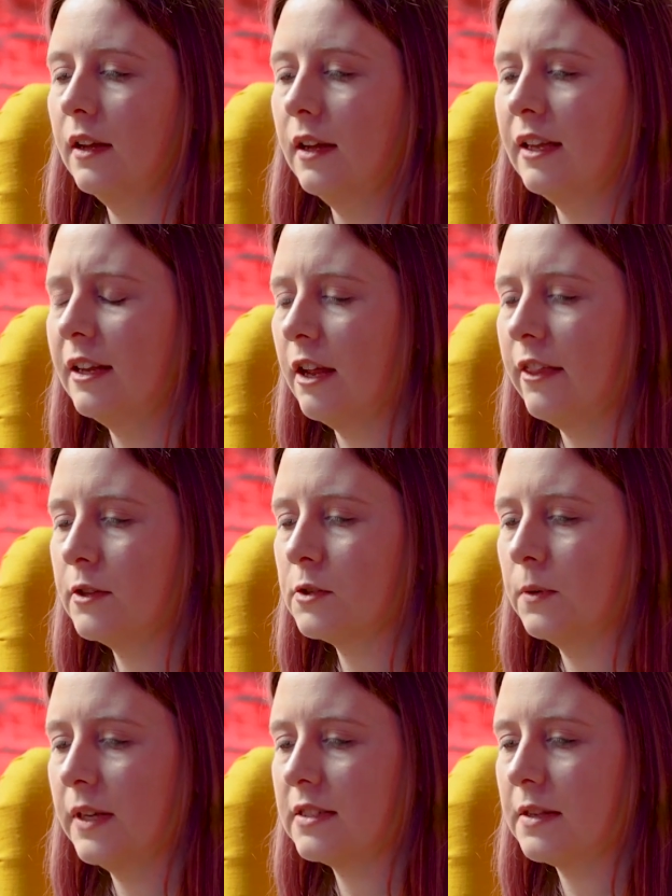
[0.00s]
There's
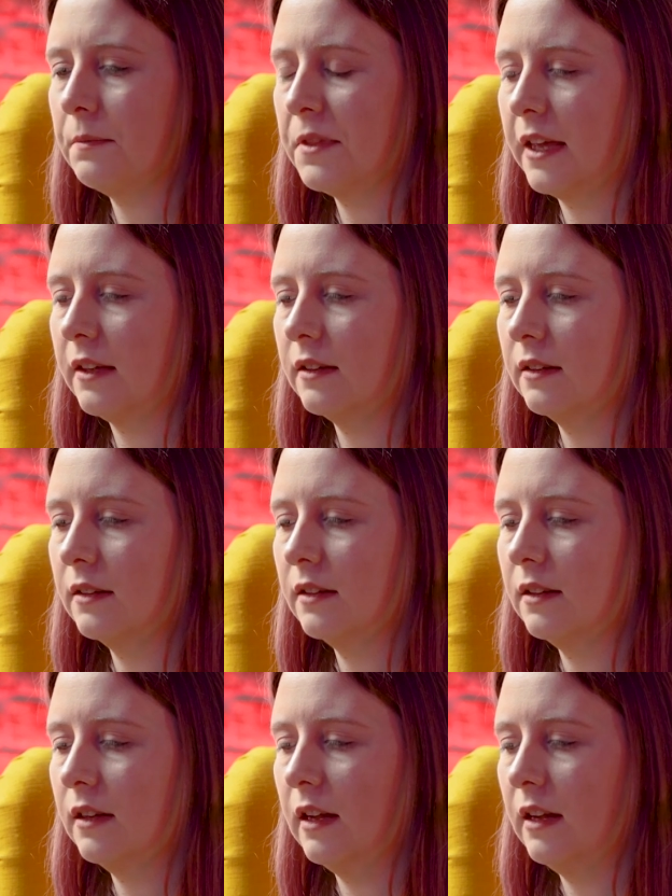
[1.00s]
always something.
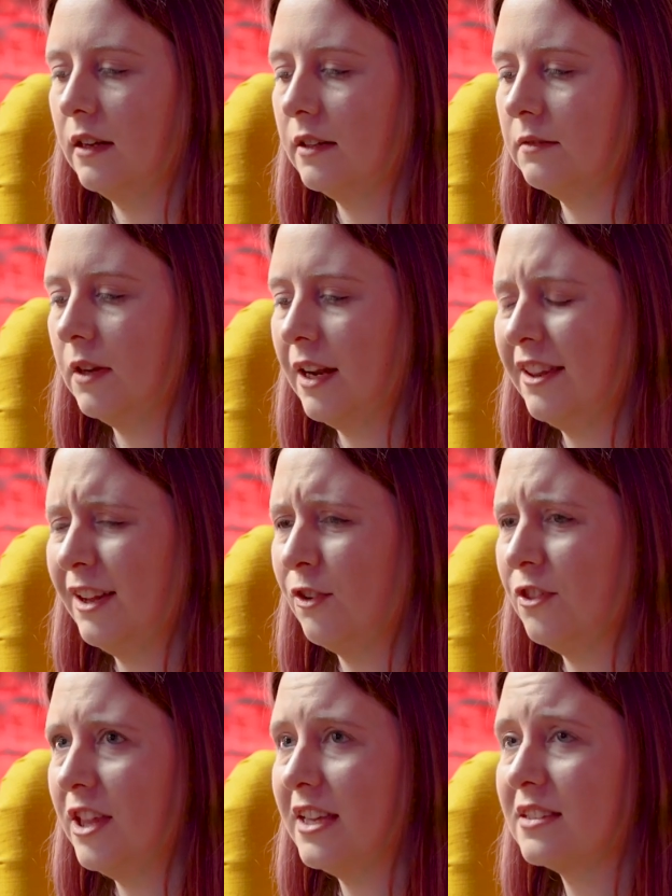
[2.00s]
I think
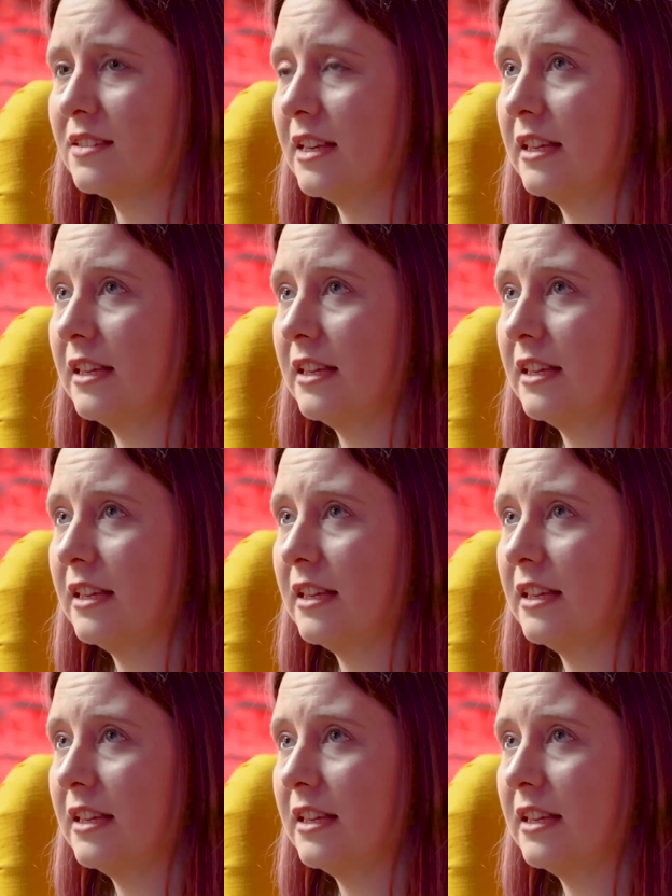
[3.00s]
on this,